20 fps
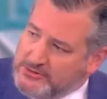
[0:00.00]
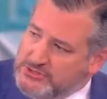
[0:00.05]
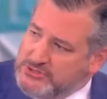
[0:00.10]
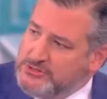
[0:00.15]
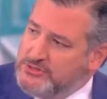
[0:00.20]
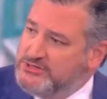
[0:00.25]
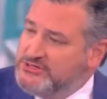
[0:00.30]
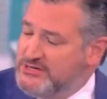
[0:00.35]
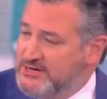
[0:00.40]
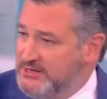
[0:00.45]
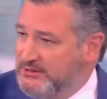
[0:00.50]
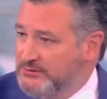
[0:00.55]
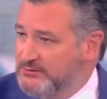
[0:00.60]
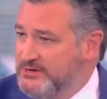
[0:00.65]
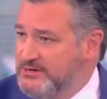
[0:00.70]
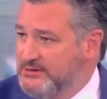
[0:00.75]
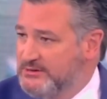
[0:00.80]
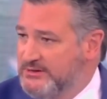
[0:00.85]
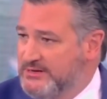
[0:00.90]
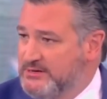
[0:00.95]
You don't do it to
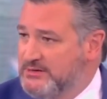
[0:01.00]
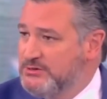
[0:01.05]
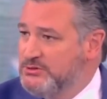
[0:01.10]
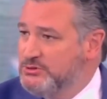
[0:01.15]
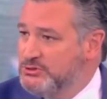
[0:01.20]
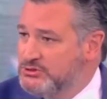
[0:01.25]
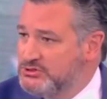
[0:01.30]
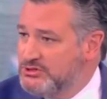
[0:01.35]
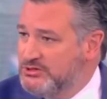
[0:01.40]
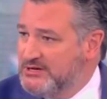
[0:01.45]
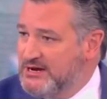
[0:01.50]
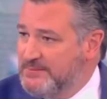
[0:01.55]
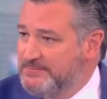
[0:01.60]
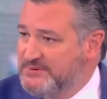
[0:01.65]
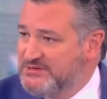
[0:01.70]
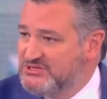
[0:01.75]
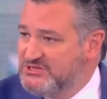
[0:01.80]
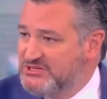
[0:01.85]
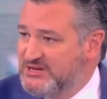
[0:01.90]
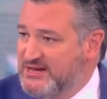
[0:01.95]
Hillary Clinton, who
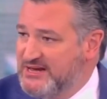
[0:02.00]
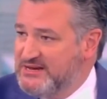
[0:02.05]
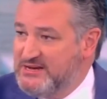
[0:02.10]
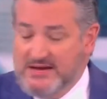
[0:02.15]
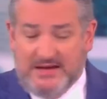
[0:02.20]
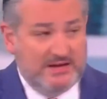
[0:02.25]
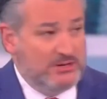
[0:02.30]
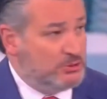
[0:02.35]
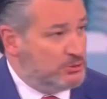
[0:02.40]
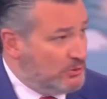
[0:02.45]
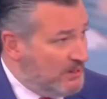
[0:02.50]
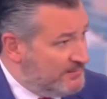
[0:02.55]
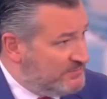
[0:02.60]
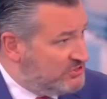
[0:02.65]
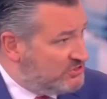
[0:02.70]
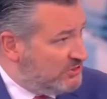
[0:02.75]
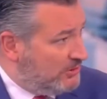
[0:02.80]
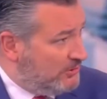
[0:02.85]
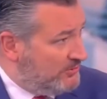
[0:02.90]
stood up and said Trump